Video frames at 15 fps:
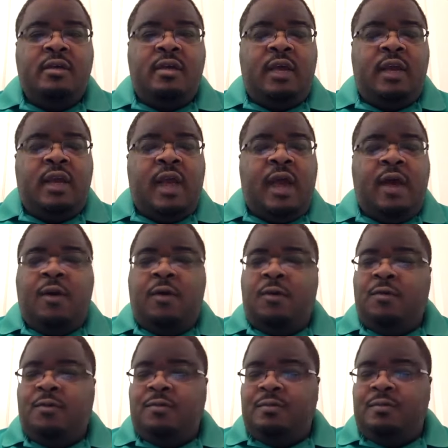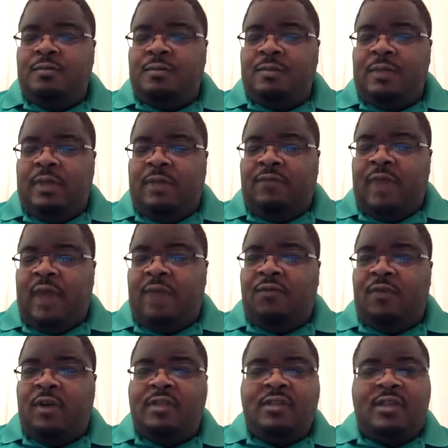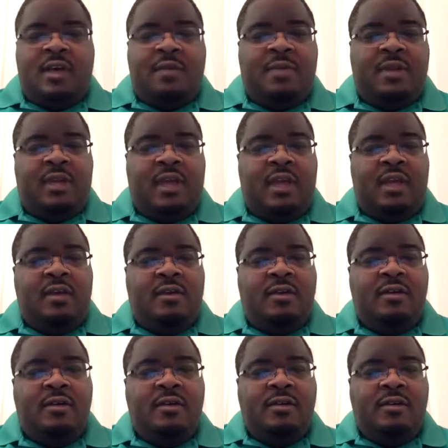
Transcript: and how, if not for us coming here,